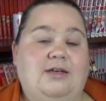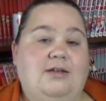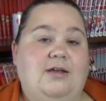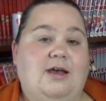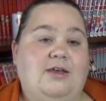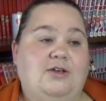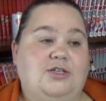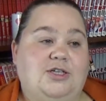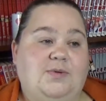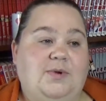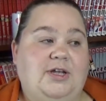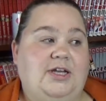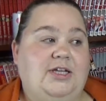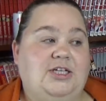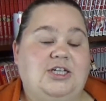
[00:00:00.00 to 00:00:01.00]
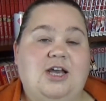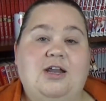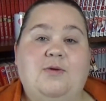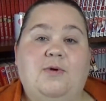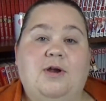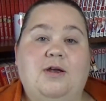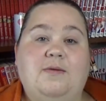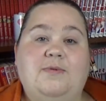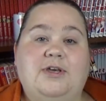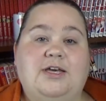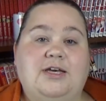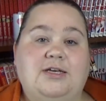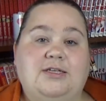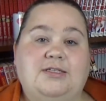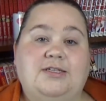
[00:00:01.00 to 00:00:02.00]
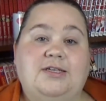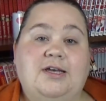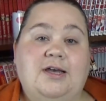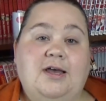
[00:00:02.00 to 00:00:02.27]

I usually read it in January because